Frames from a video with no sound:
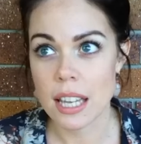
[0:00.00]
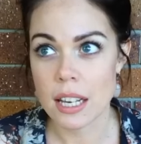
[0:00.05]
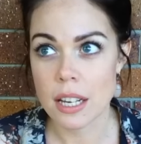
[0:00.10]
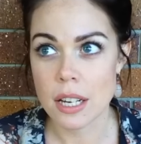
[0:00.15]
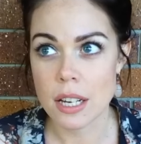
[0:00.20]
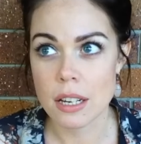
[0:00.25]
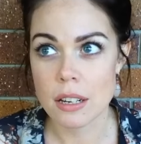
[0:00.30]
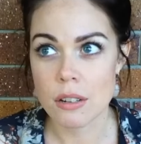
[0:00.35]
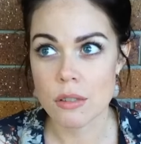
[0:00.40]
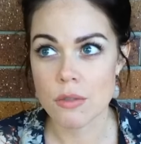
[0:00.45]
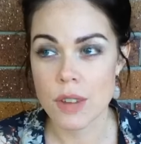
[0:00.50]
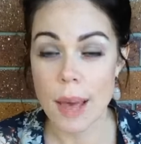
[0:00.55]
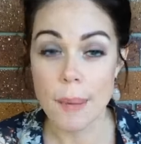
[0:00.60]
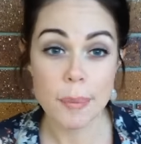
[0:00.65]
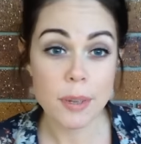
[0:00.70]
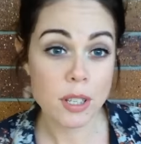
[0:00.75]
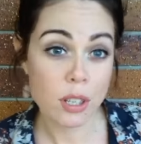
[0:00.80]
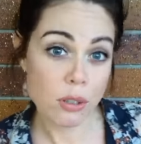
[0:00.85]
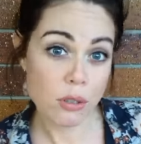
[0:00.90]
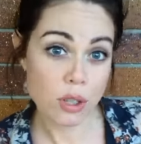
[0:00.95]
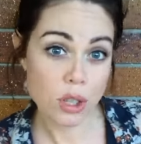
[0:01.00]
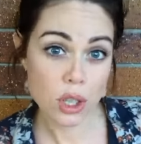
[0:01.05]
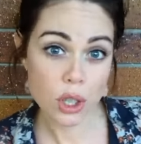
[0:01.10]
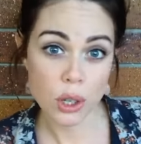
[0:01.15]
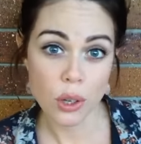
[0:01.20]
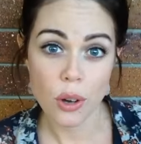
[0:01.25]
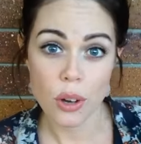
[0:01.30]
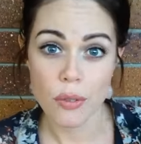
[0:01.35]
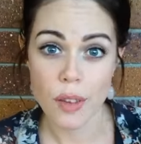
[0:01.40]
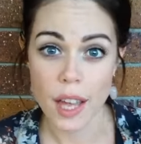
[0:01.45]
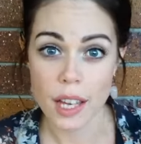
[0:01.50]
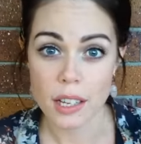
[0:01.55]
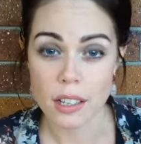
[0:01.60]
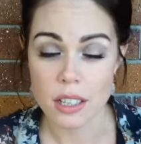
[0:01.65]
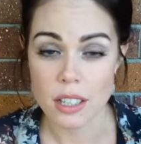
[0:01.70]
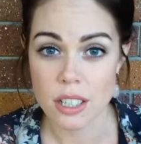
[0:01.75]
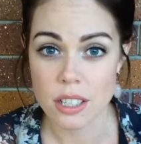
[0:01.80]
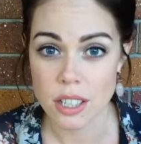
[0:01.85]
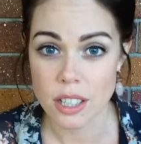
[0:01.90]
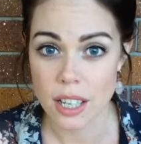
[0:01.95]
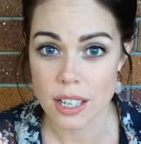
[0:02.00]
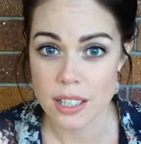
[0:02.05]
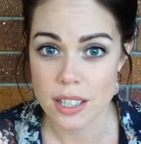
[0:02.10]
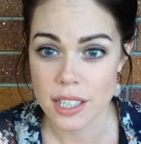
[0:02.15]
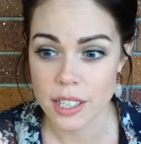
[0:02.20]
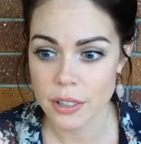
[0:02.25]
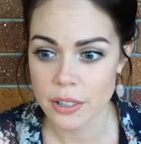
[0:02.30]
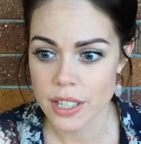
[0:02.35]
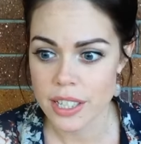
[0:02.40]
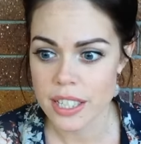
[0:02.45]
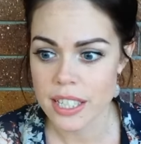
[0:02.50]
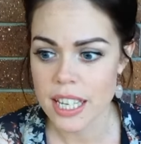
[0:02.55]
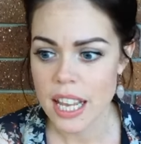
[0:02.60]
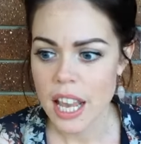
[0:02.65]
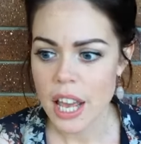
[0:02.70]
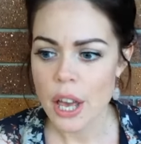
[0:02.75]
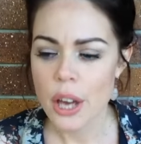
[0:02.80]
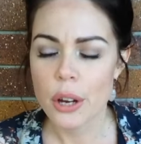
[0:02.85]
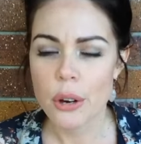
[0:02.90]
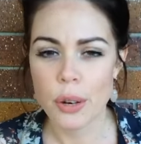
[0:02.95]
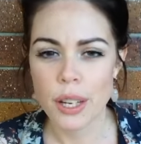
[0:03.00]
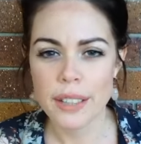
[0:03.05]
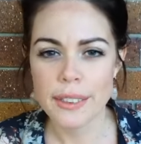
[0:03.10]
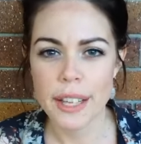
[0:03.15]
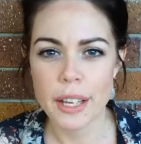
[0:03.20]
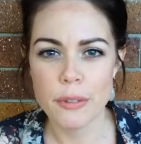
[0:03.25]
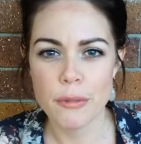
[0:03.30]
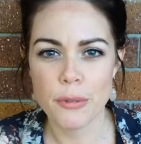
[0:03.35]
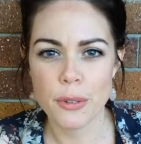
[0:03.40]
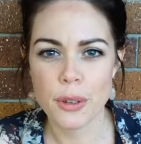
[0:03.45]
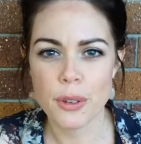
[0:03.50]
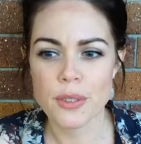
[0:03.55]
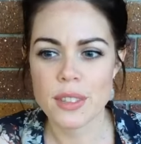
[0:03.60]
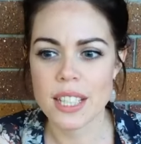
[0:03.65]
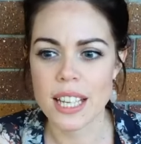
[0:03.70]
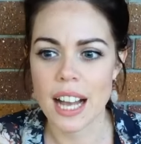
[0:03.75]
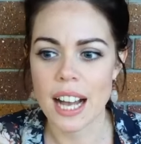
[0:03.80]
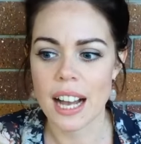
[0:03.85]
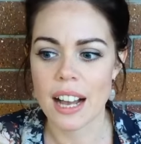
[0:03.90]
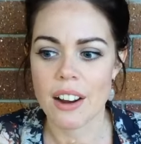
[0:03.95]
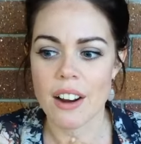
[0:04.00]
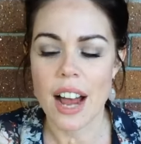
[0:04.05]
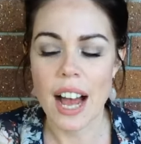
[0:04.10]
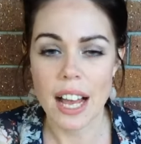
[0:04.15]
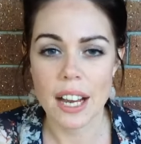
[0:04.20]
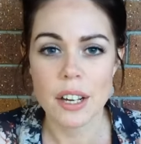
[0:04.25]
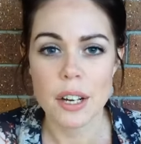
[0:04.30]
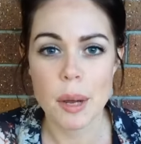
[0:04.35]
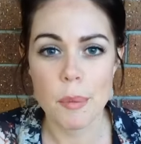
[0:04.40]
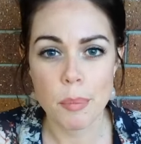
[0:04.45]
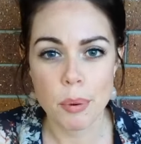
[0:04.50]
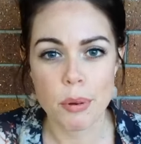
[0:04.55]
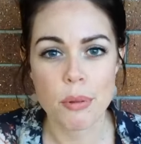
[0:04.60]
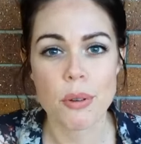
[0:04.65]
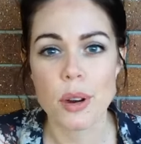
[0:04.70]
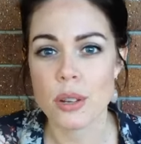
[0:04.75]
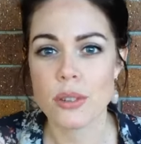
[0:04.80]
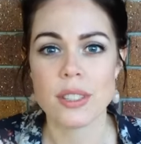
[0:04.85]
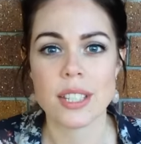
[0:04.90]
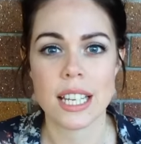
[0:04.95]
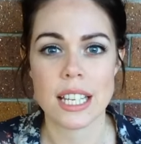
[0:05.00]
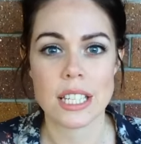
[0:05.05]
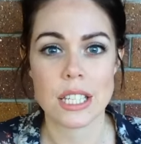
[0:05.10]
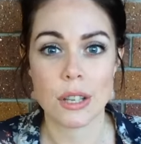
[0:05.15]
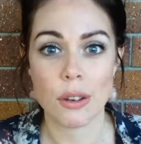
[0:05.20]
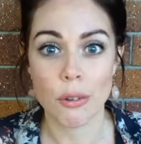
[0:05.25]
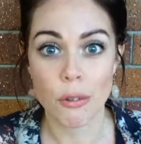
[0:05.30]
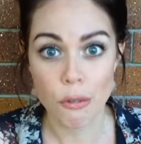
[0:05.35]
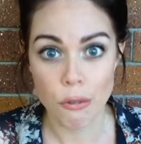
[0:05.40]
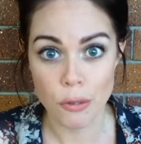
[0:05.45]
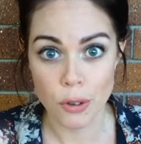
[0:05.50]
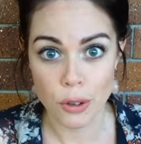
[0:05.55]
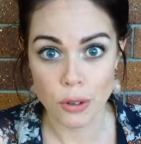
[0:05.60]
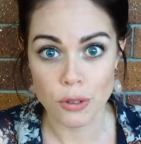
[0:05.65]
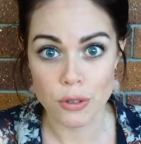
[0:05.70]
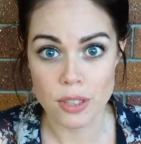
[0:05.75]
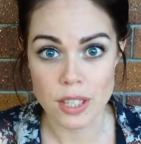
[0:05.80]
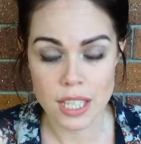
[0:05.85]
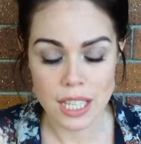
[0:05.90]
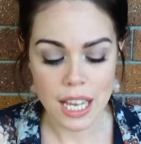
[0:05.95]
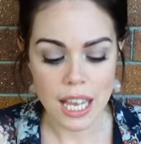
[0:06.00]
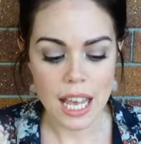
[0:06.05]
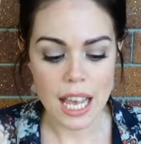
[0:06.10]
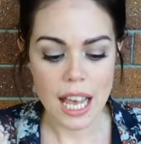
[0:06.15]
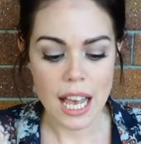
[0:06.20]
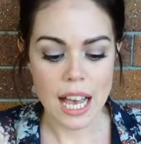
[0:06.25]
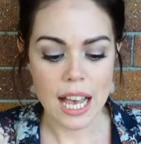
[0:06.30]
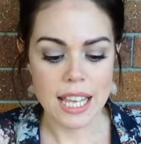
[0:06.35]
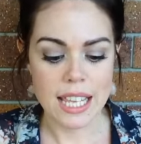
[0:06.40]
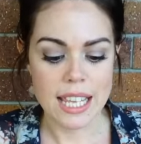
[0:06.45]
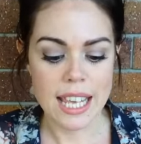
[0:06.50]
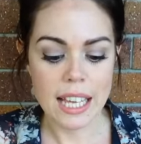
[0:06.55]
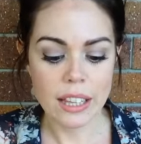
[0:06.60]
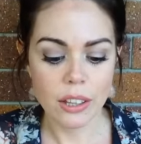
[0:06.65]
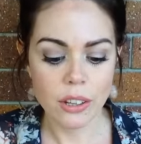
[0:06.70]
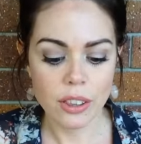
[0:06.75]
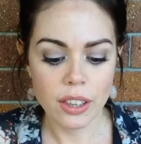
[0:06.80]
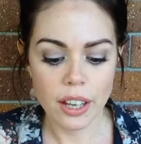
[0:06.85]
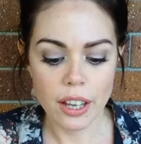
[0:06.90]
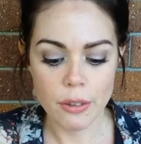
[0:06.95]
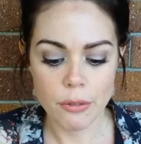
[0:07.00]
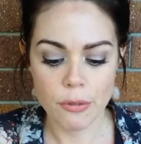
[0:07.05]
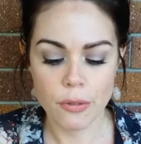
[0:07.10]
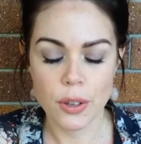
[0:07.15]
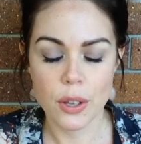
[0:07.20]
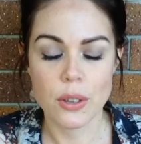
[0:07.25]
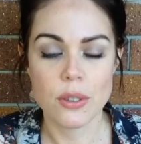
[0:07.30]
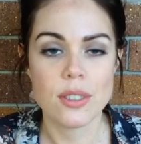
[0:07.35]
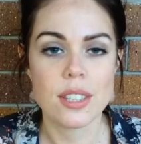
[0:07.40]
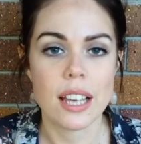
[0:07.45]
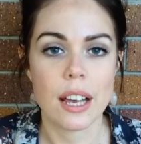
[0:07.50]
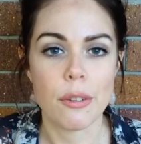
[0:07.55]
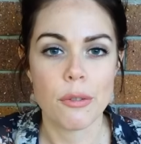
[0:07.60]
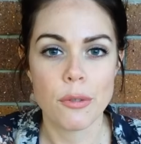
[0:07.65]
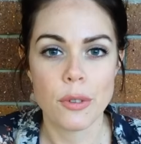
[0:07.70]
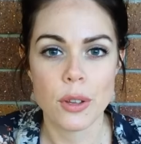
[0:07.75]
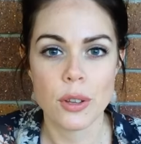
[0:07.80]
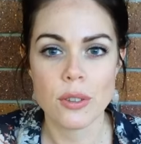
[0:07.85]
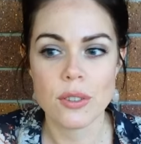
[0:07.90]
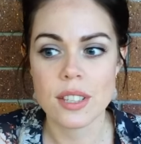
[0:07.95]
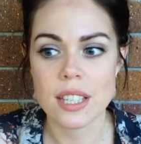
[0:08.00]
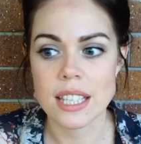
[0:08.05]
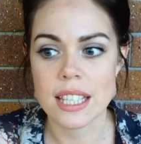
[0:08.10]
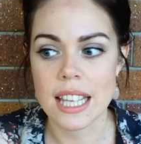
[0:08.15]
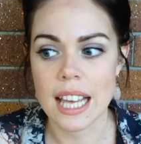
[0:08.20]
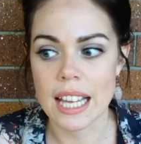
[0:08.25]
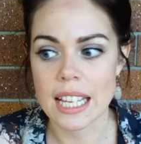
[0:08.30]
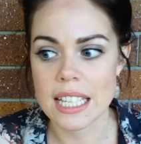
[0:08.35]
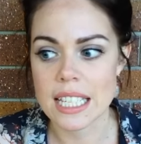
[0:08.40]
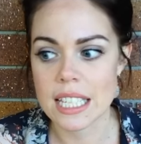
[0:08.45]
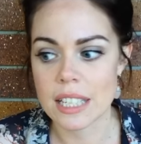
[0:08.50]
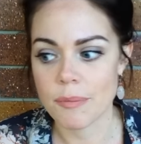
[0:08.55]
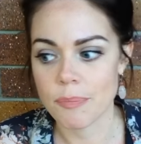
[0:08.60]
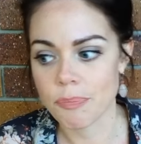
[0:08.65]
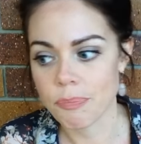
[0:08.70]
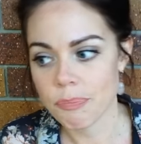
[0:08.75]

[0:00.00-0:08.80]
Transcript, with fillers: in episode two of How Not to Die series. Green light foods are unprocessed foods. Yellow light foods are foods that